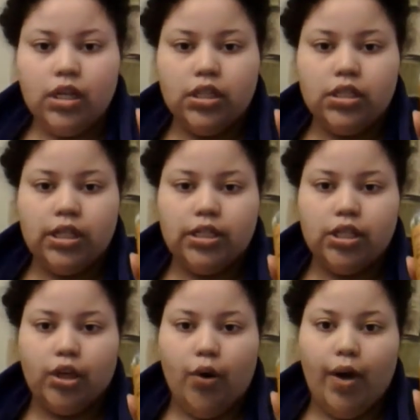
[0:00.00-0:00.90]
just
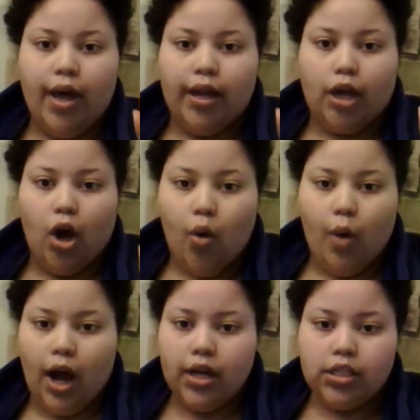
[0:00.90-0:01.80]
to go ahead and
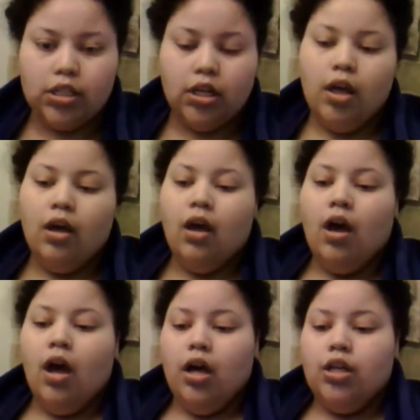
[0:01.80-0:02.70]
co-wash.
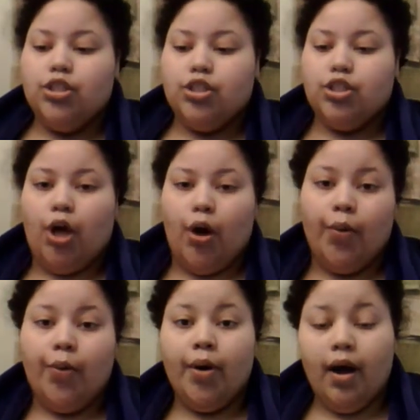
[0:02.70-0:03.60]
So
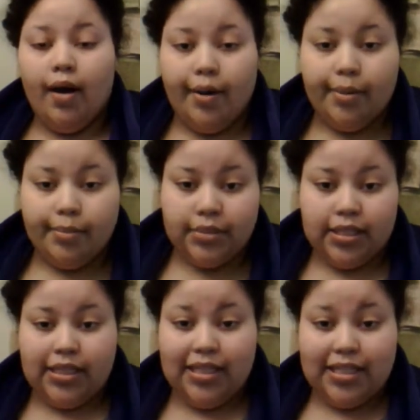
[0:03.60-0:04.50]

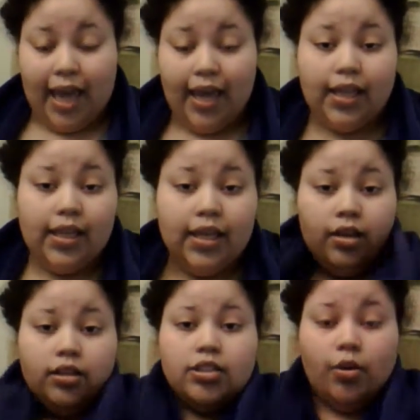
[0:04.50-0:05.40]
to detangle,
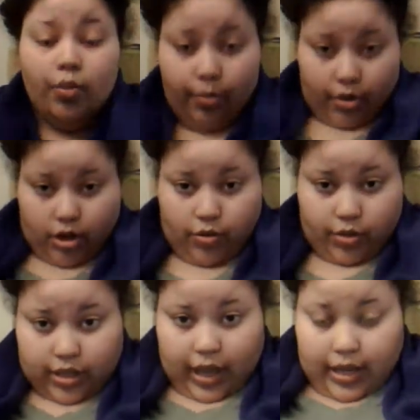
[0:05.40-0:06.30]
so what I'm gonna do
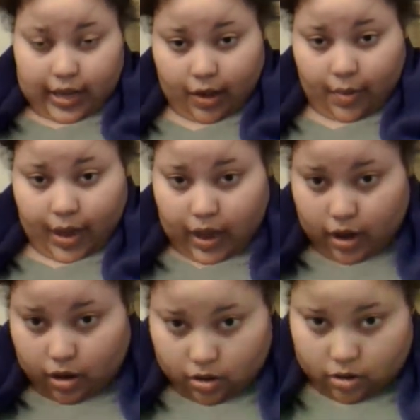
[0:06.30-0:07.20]
is take down my
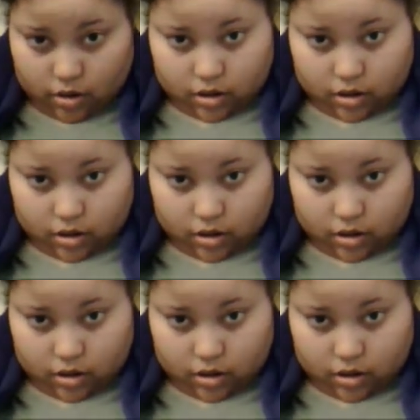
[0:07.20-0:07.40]
hair.